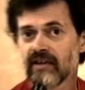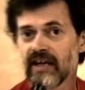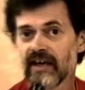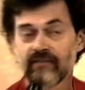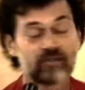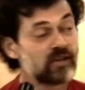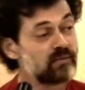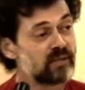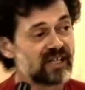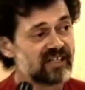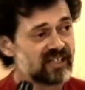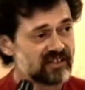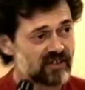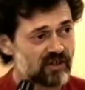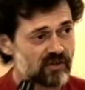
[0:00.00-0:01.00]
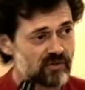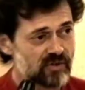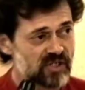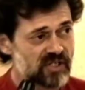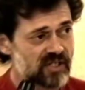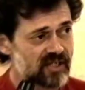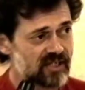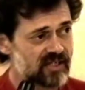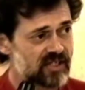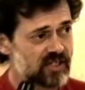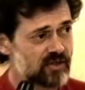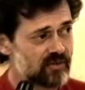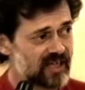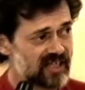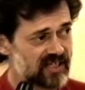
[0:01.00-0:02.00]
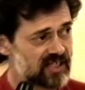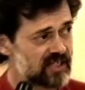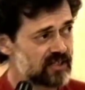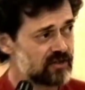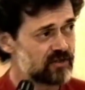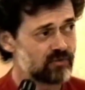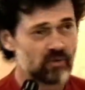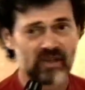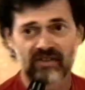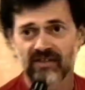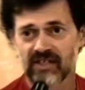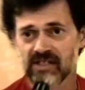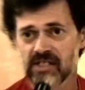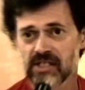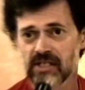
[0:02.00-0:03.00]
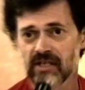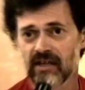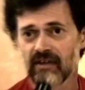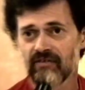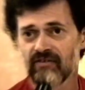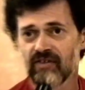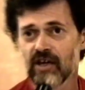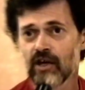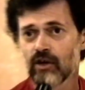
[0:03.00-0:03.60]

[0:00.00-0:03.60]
Everybody knows this who has to do with this stuff.